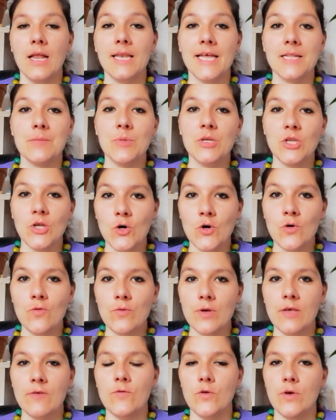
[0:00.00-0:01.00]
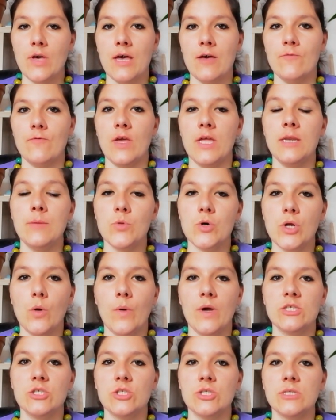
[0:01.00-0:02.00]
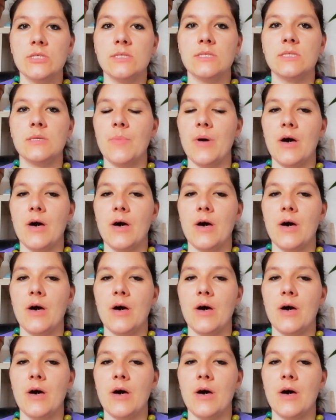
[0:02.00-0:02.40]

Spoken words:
Let me know if you have any more questions